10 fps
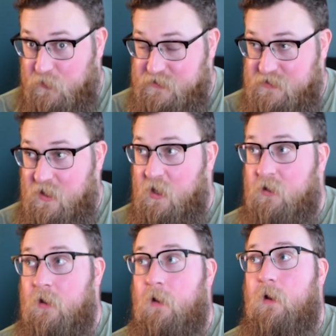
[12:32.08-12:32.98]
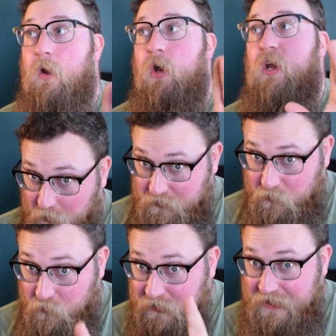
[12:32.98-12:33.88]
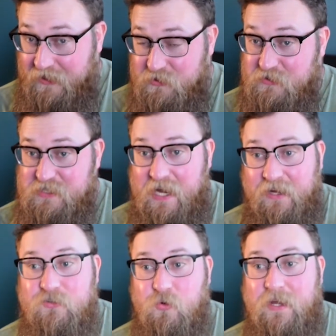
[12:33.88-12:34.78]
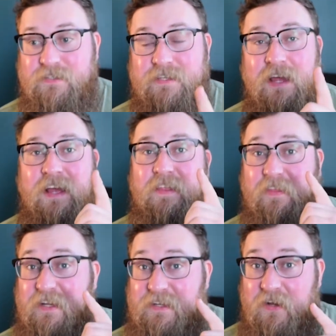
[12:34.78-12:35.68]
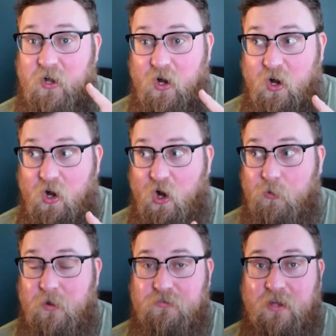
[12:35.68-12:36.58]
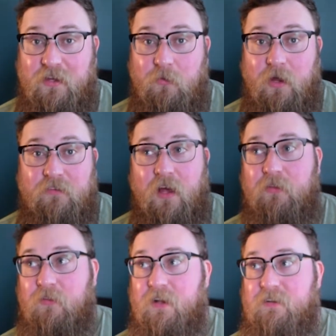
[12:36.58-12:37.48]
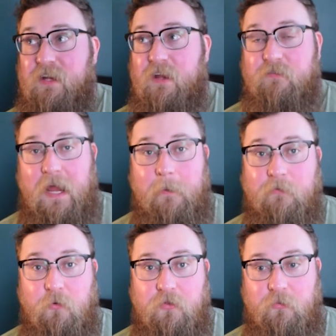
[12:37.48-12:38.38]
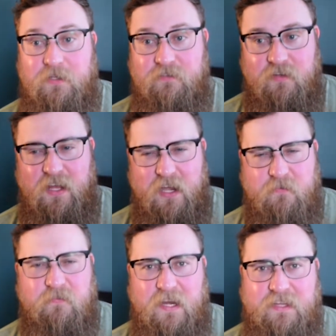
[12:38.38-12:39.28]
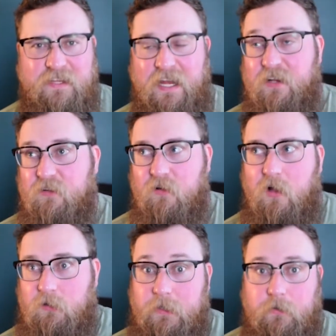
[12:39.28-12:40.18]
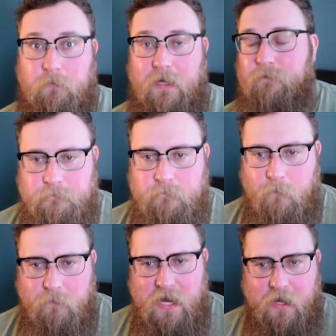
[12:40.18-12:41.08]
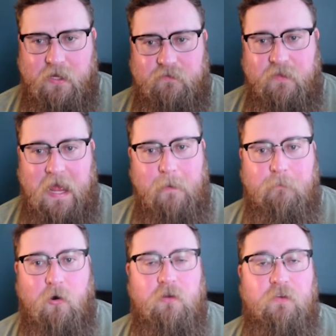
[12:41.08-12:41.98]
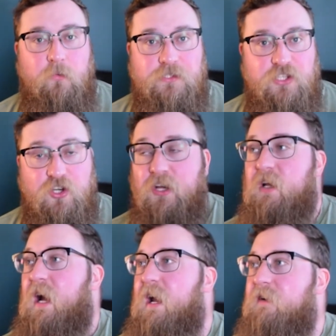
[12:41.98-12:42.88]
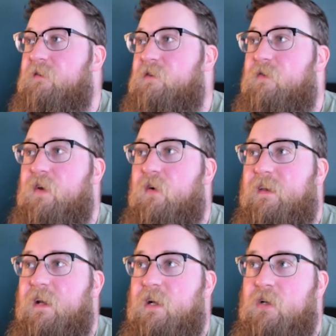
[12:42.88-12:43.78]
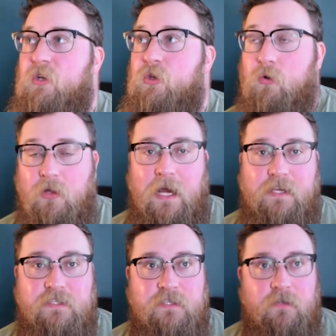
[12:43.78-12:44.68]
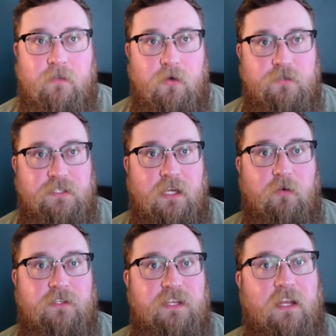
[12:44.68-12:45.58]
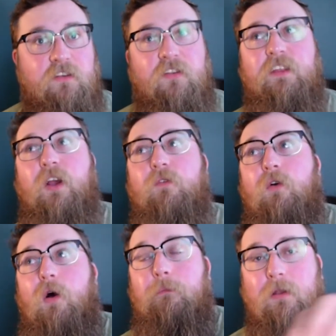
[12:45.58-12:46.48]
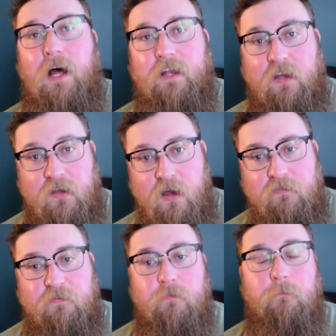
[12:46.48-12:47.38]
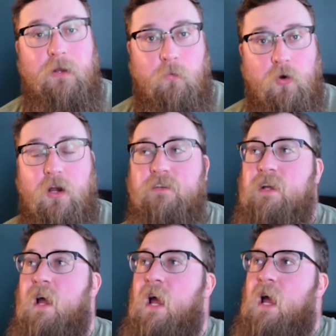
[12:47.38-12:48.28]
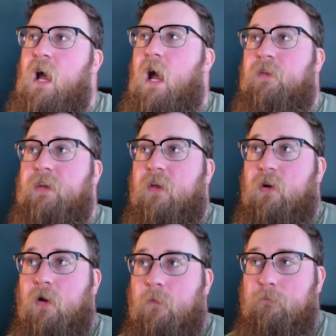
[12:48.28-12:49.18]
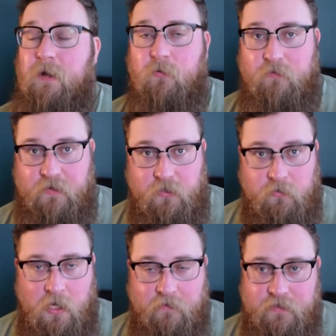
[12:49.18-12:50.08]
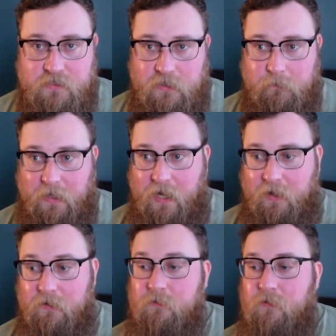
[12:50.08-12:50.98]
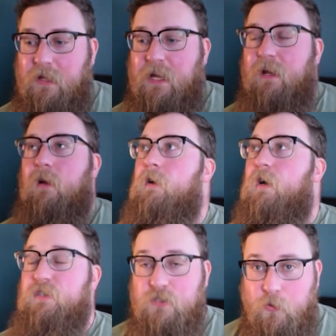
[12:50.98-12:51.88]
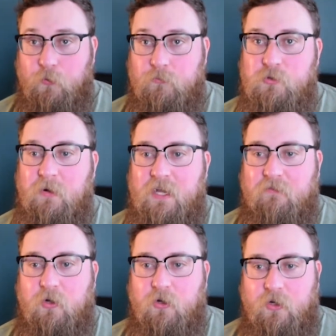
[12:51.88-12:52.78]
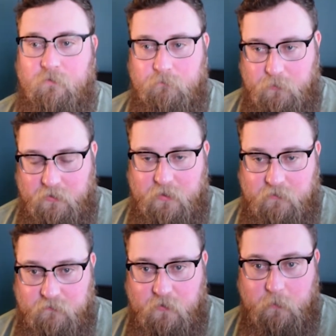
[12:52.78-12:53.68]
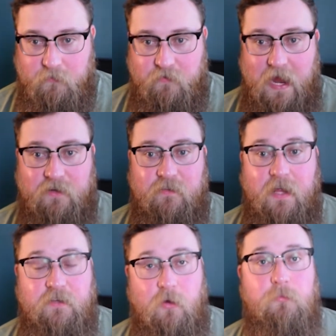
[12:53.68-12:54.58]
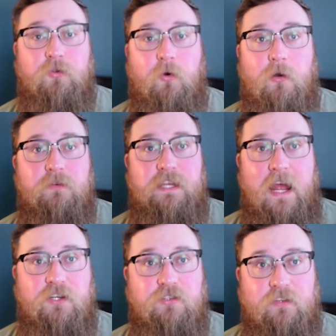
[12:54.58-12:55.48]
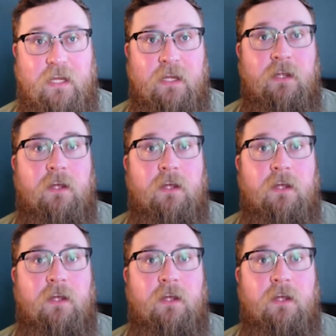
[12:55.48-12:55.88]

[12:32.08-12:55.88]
son, was a really interesting twist that they did almost nothing with, other than to give Aberforth a reason to kind of fight at the end a little bit. But yeah, that part of it was good. I feel like they didn't utilize those secrets into the overall plot enough, but it worked. The other big reveal, obviously, being the assumed but never completely confirmed fact that Dumbledore was actually